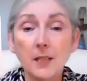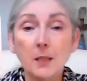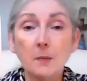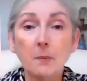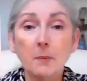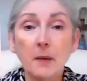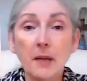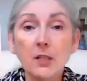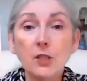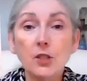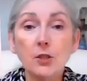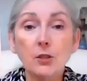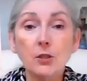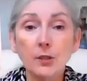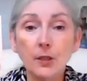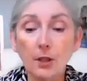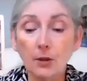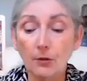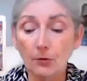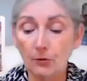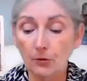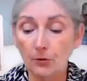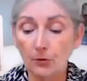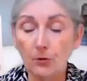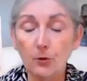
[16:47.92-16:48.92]

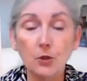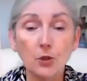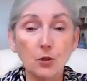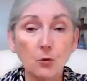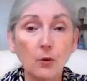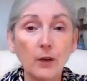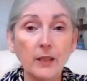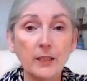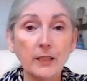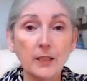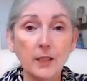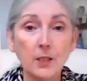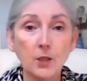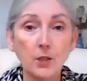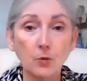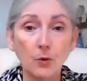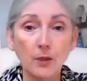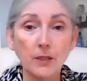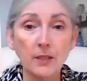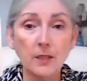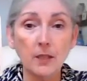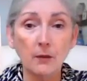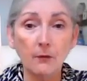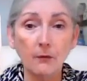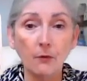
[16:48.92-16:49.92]
especially through
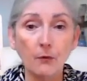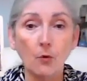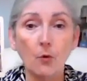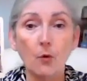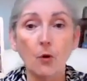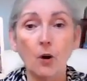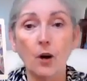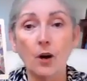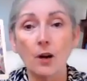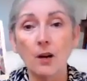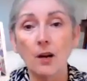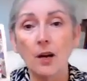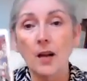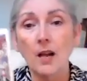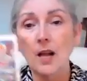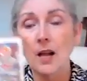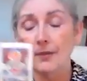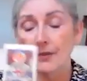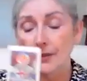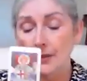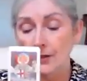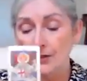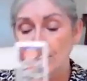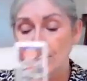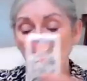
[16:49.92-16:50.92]
2024.
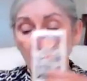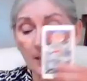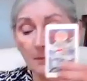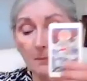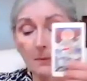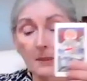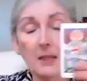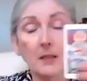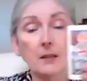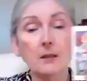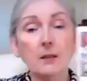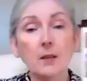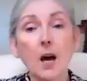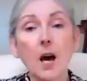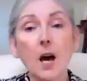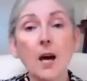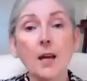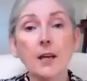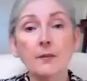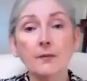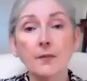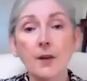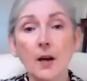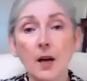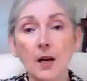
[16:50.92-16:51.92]
There's going to be a
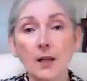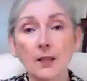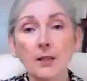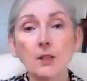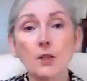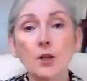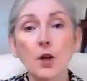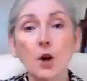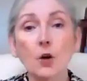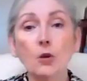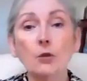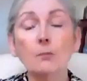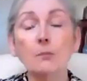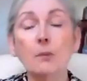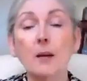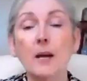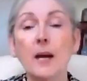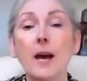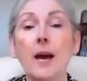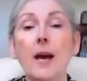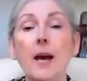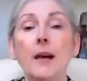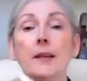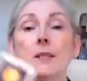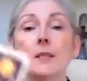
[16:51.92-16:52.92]
lot of unknown
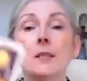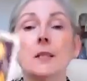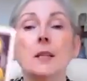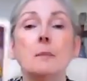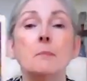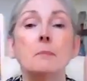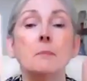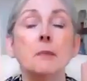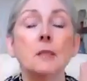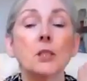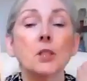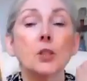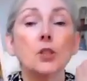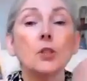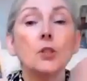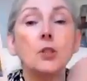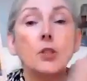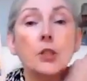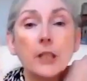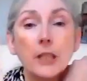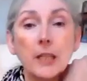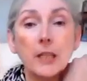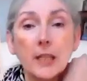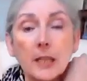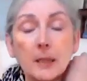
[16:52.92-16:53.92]
paths and
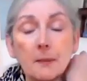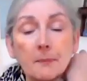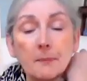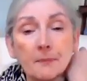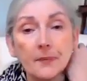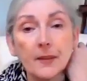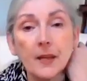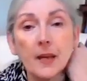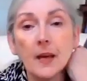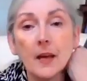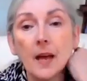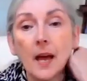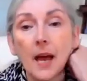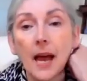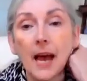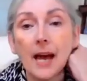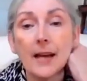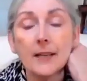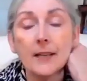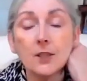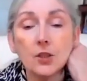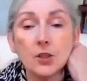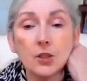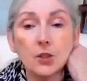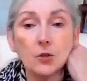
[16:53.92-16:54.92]
mystery
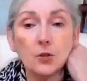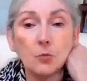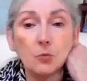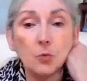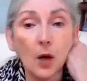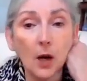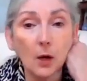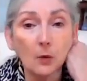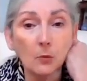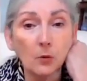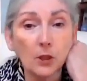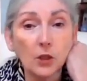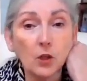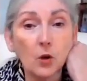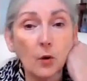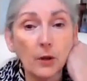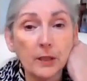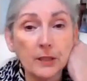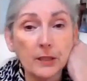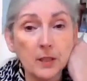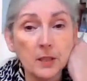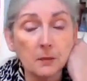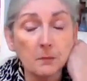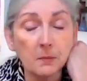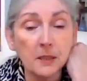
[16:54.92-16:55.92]
as to what we're
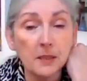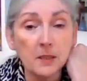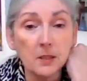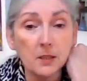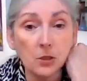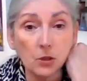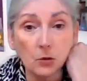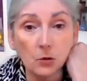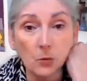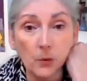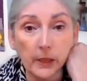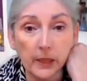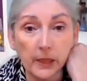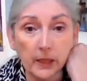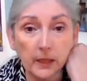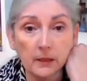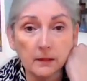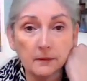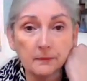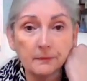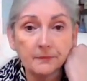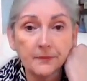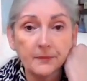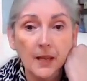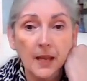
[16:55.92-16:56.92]
going to be
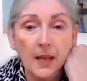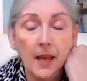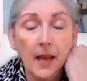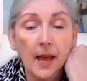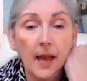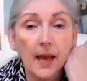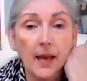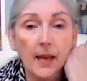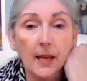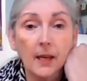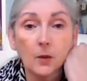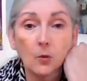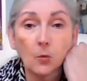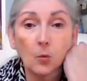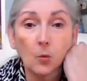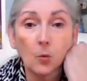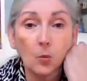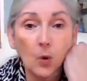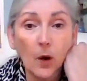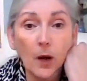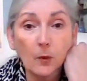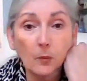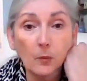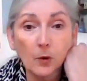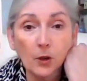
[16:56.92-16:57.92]
doing and
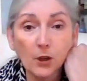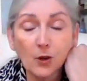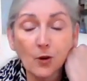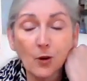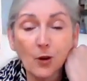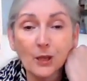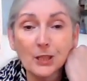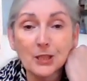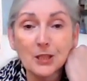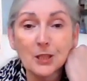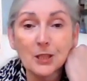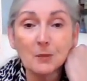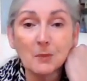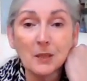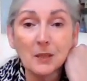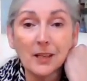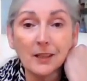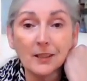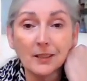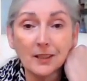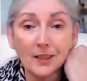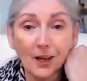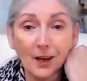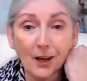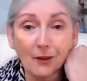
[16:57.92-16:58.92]
what we're going to
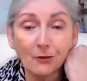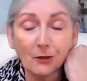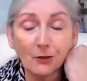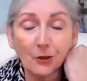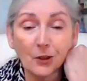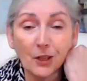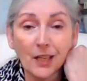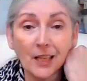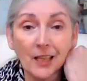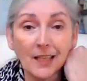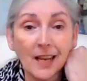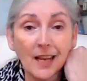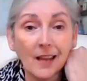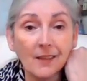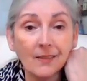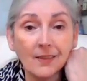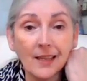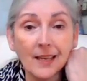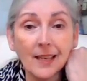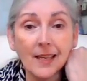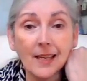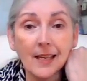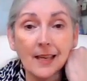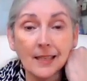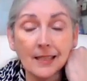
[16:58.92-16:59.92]
be uncovering.
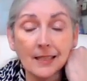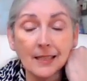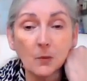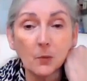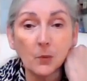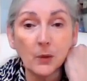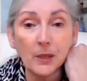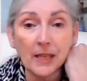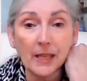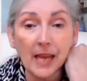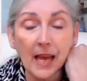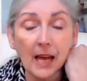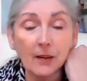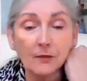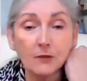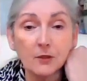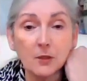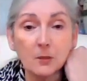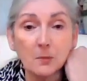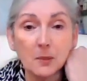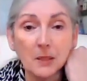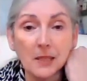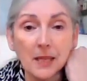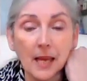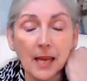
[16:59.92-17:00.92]
And then we have
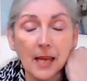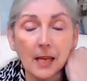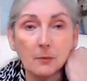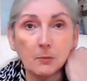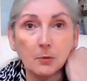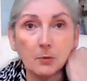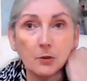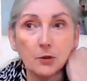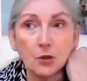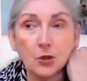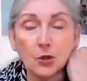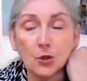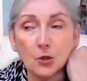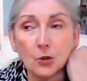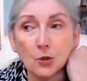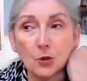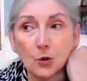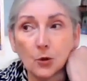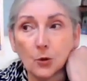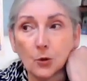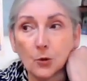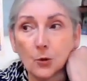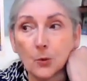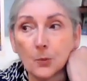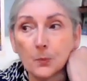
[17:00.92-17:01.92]
to be able
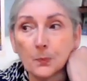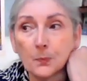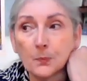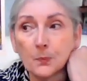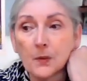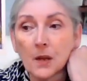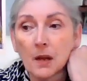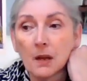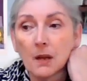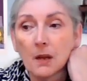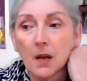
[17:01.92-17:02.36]
to